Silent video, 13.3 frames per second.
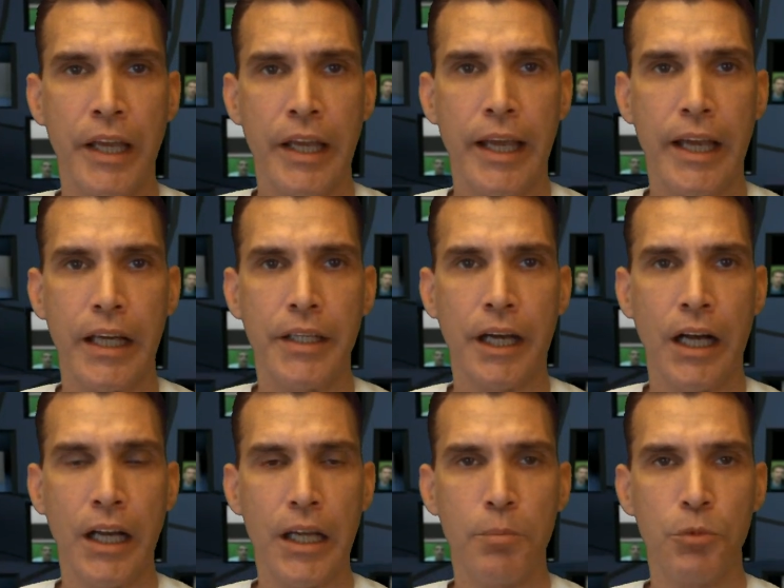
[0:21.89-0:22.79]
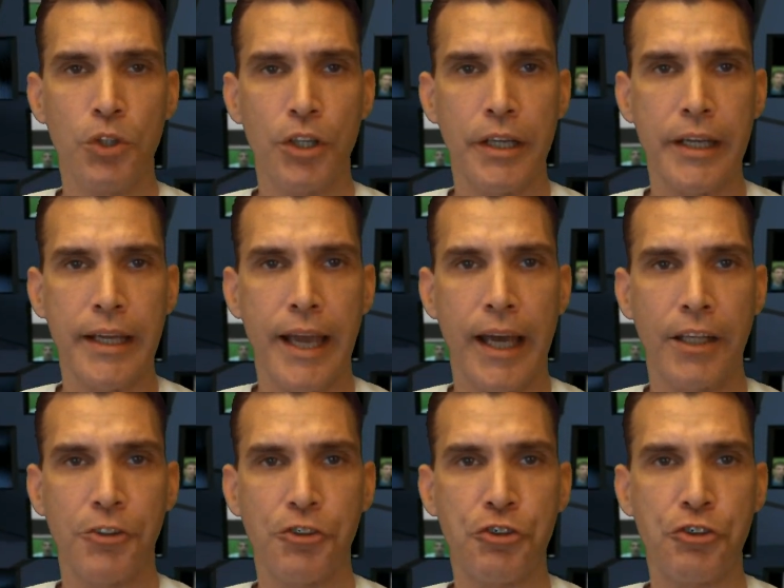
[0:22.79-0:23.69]
and I am looking
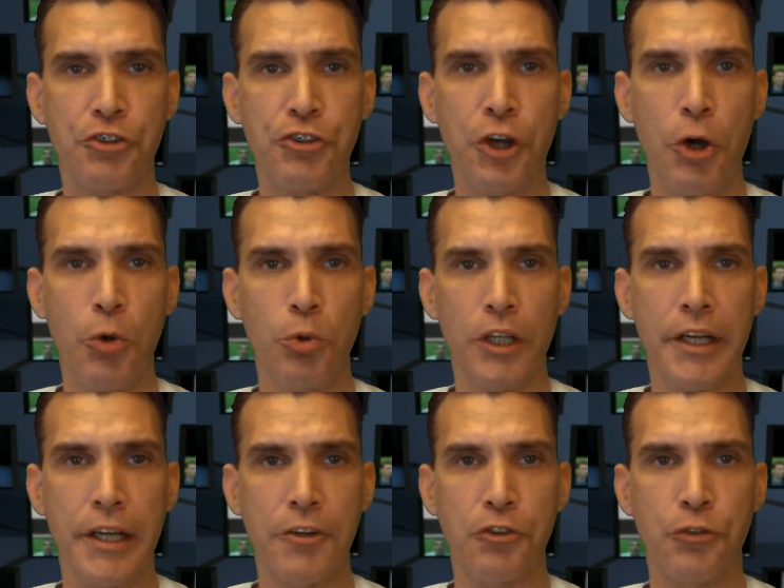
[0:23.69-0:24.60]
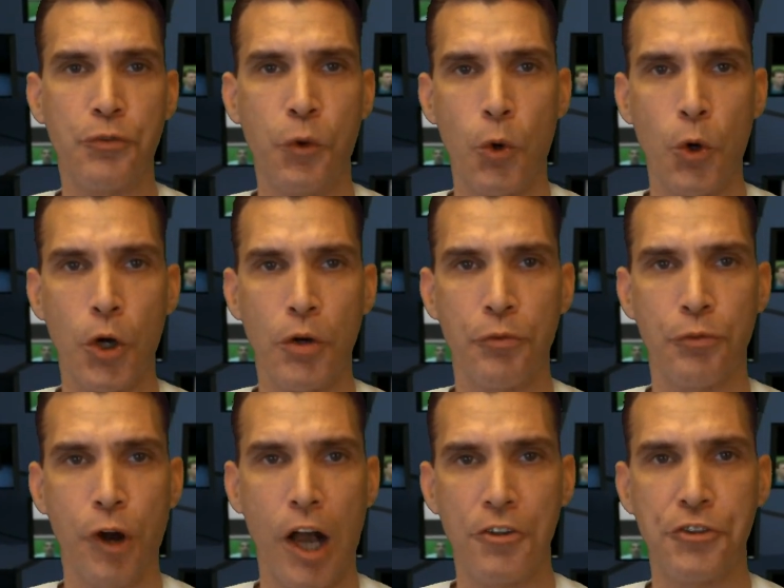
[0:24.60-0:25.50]
at Snow Linux 4
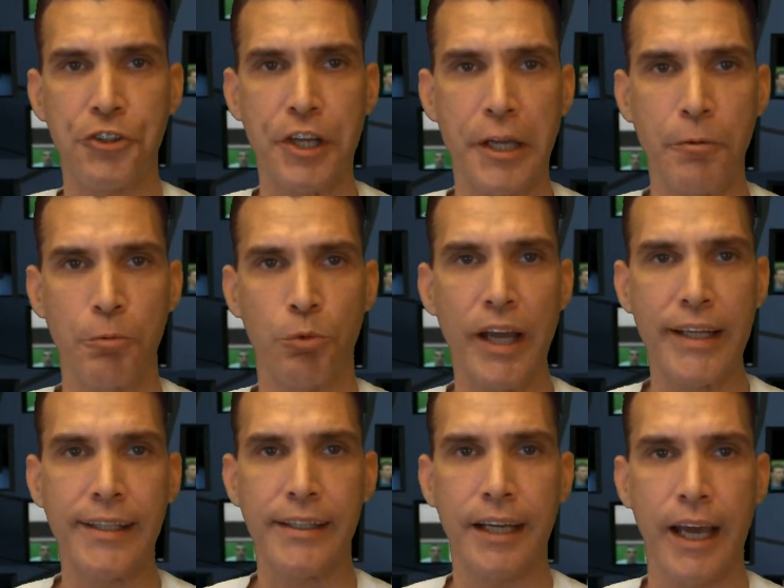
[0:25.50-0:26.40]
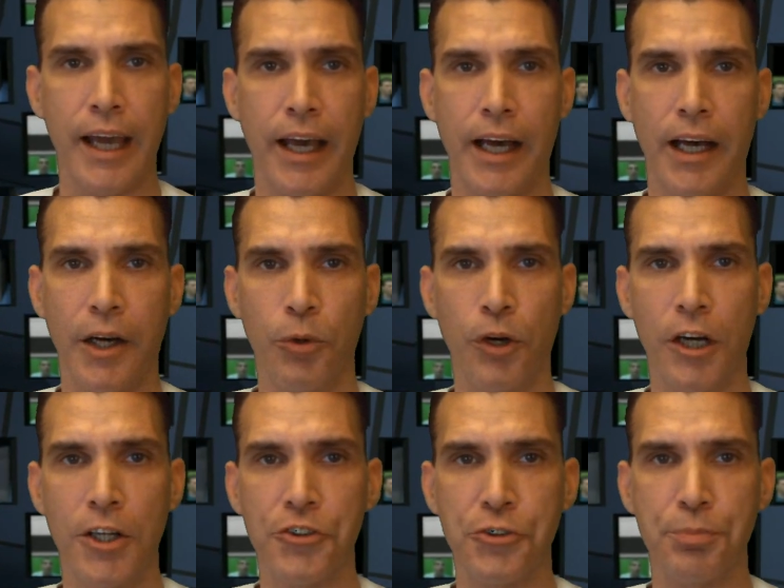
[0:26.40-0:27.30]
Frosty right now
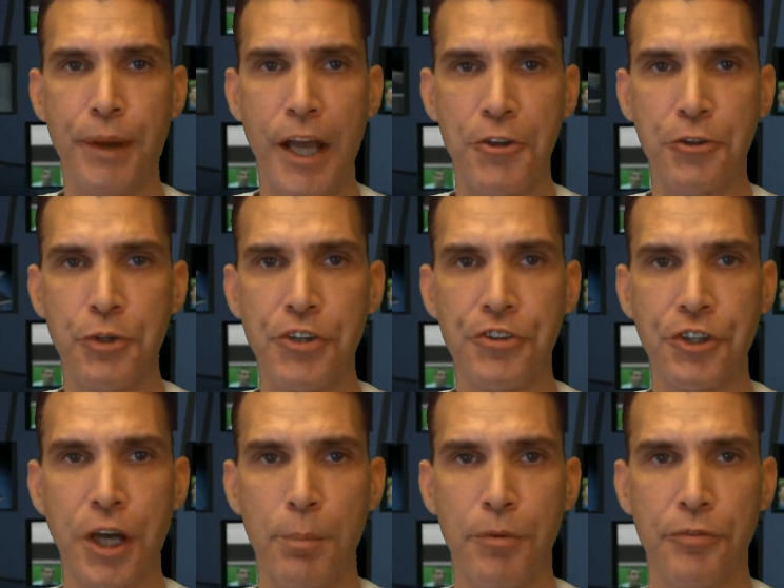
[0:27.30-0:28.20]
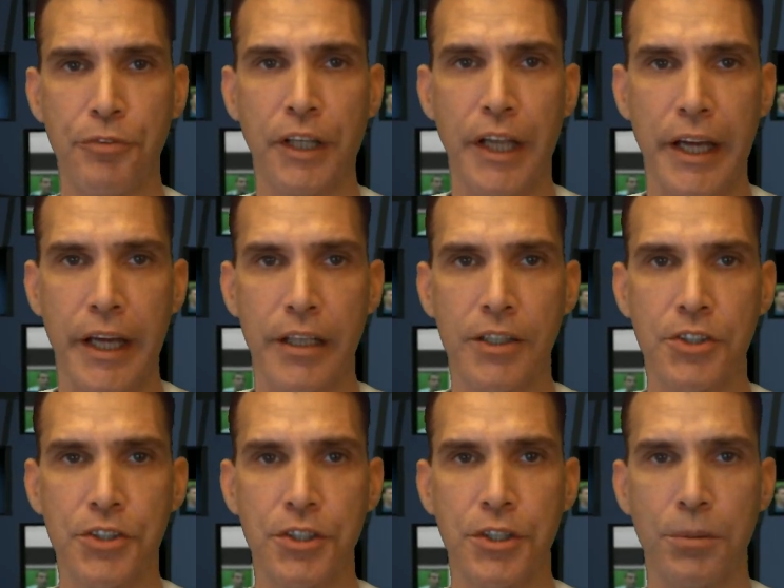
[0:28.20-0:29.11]
on Spatry's Cup of
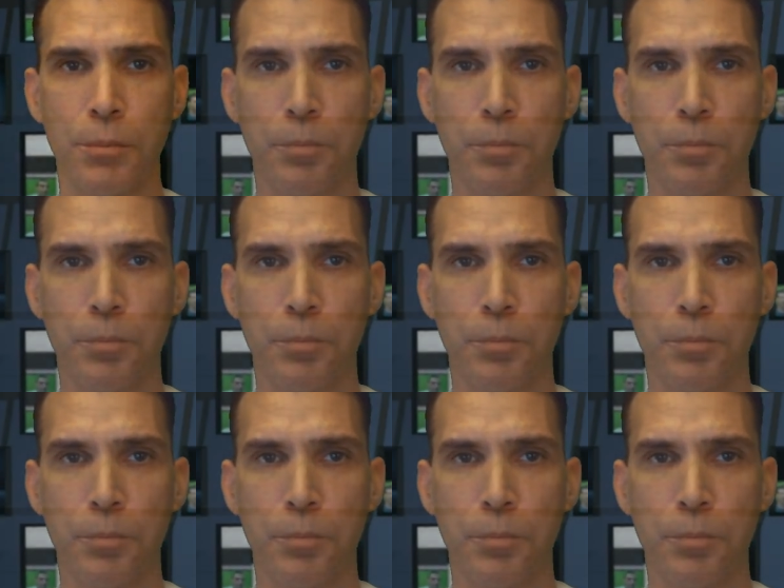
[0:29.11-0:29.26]
Linux.